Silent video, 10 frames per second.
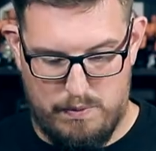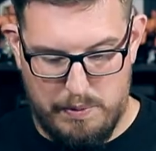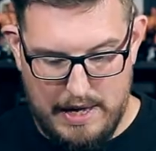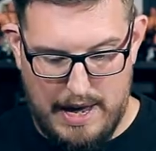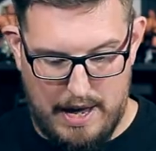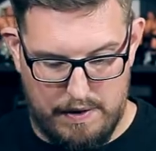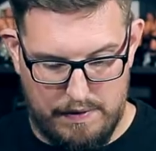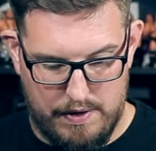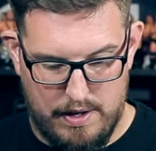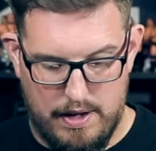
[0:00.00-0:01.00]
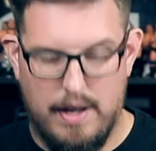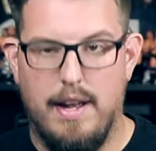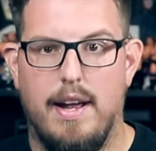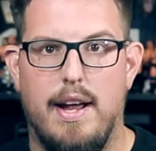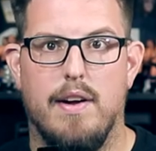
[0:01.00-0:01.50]
we have
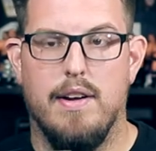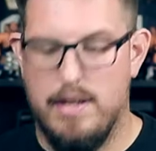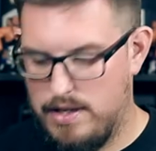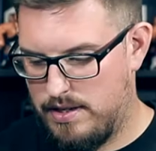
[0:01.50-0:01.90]
Hera